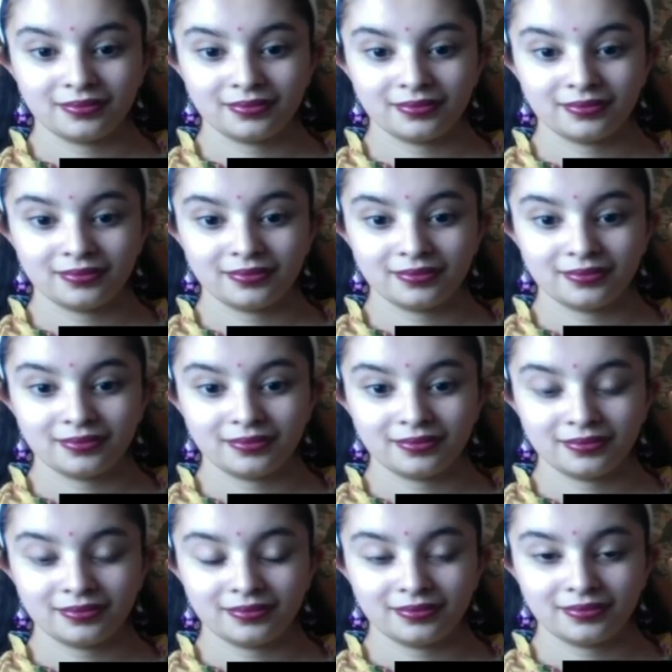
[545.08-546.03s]

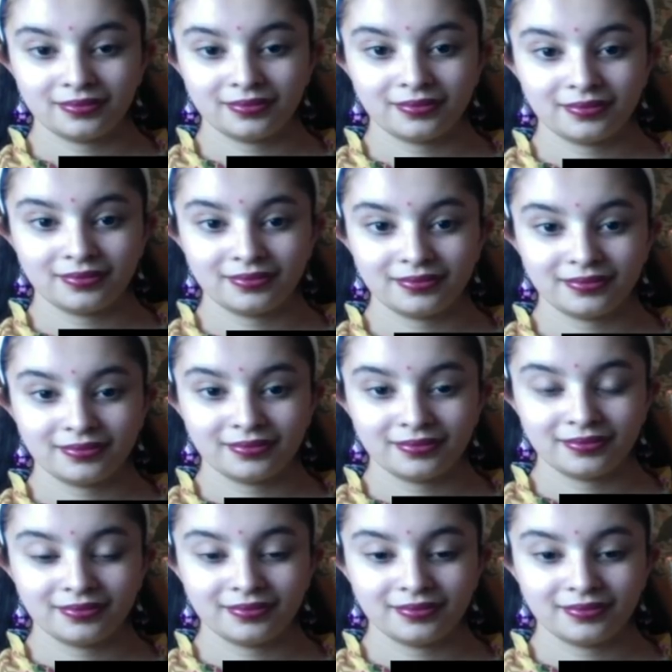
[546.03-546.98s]

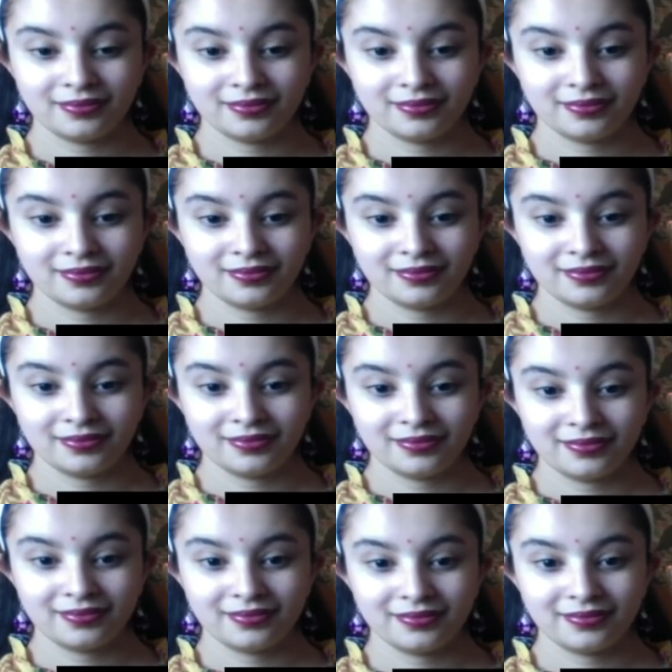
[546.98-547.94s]

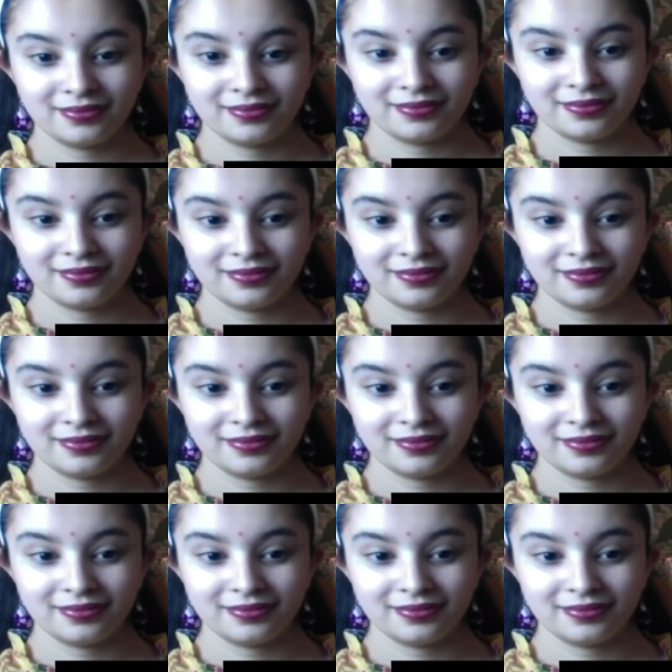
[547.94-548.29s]
(silent)